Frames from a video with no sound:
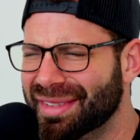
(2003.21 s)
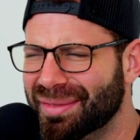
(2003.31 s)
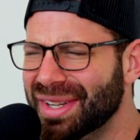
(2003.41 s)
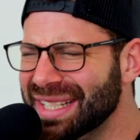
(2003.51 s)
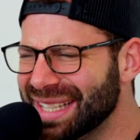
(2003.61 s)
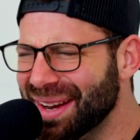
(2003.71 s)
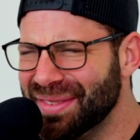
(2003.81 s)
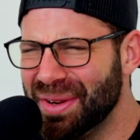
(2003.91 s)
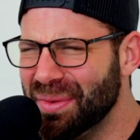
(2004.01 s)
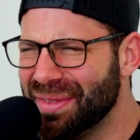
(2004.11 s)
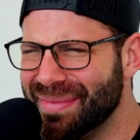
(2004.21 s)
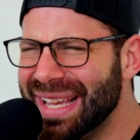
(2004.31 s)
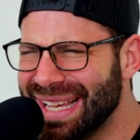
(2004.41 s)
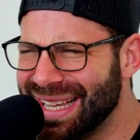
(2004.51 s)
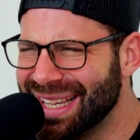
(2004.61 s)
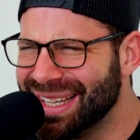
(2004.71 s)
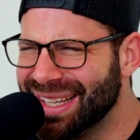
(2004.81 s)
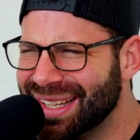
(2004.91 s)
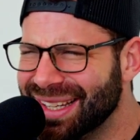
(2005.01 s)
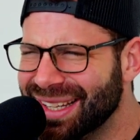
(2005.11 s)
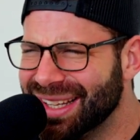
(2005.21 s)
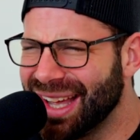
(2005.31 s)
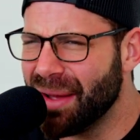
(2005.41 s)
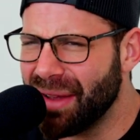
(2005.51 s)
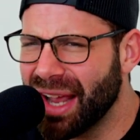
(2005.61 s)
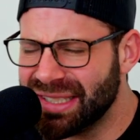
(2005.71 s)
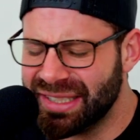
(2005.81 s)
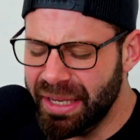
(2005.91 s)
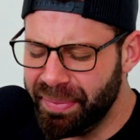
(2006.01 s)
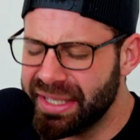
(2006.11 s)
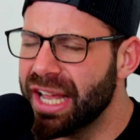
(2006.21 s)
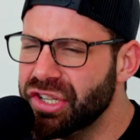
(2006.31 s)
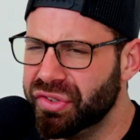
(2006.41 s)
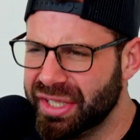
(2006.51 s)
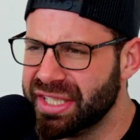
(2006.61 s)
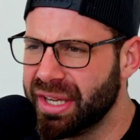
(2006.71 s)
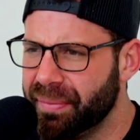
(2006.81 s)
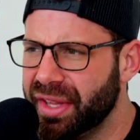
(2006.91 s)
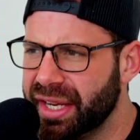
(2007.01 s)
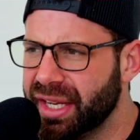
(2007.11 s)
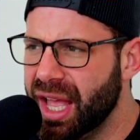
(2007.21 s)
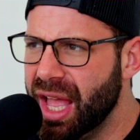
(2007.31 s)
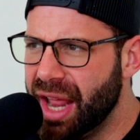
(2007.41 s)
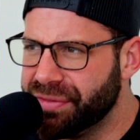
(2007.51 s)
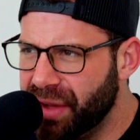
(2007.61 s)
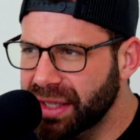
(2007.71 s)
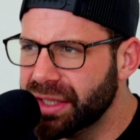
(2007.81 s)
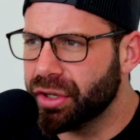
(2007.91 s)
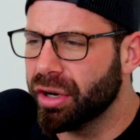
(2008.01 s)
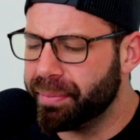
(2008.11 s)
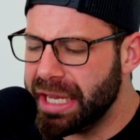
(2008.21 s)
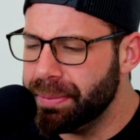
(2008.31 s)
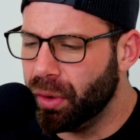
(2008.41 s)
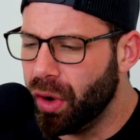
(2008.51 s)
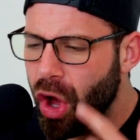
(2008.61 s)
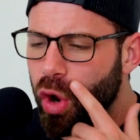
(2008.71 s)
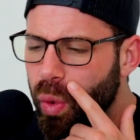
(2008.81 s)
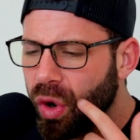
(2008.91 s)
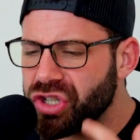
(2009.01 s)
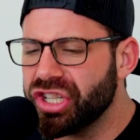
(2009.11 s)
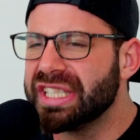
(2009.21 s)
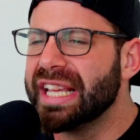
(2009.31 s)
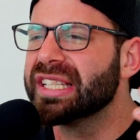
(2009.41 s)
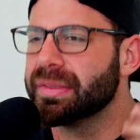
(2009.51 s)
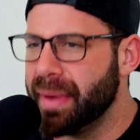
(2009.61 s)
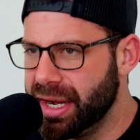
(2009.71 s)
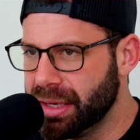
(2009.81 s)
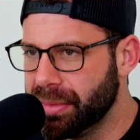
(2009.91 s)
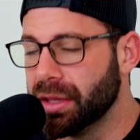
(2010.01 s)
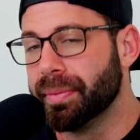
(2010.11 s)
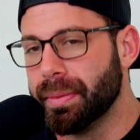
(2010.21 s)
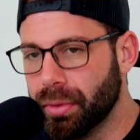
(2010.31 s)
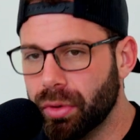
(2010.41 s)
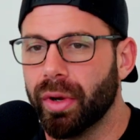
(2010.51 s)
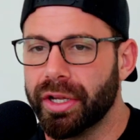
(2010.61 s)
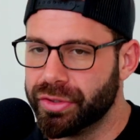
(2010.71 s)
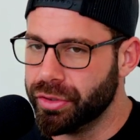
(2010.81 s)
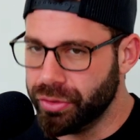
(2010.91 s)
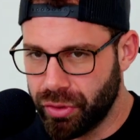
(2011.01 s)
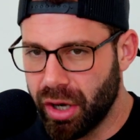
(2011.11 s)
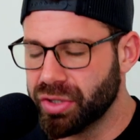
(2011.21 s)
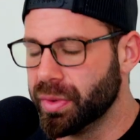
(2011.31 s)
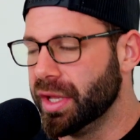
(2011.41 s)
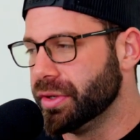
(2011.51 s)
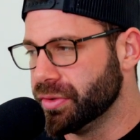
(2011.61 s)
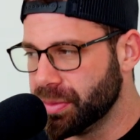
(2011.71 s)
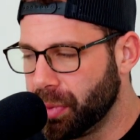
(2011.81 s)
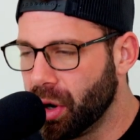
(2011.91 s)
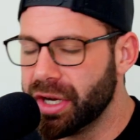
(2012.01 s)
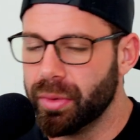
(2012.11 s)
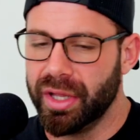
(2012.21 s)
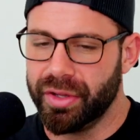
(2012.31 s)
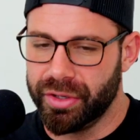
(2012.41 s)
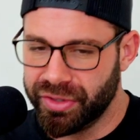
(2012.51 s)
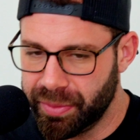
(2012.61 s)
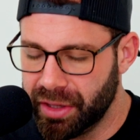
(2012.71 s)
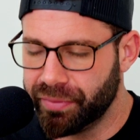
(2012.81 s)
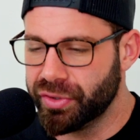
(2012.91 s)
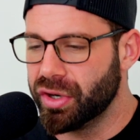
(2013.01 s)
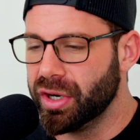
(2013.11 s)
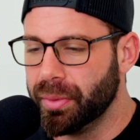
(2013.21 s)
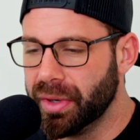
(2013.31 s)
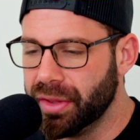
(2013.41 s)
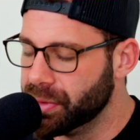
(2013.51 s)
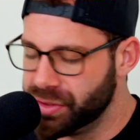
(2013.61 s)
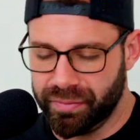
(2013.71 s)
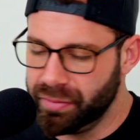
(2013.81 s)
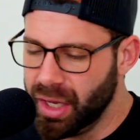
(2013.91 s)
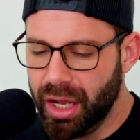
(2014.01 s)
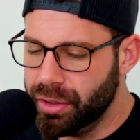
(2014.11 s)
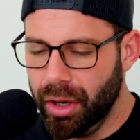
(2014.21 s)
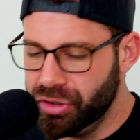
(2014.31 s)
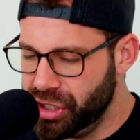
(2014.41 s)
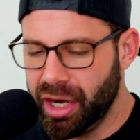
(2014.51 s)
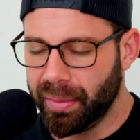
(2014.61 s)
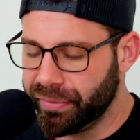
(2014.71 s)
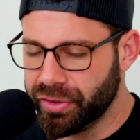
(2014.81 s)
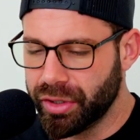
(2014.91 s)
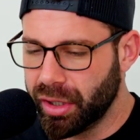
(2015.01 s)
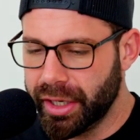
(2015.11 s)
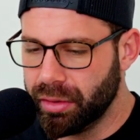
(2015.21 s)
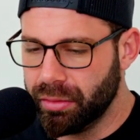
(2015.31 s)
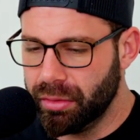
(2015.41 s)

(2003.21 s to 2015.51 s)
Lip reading: what does that have to do with me? I see potential in something. And finally, there are people who aren't just yes-manning me, the people who I used to do drugs with, used to party with, and used to be in the fraternity with, which no shade on my fraternity.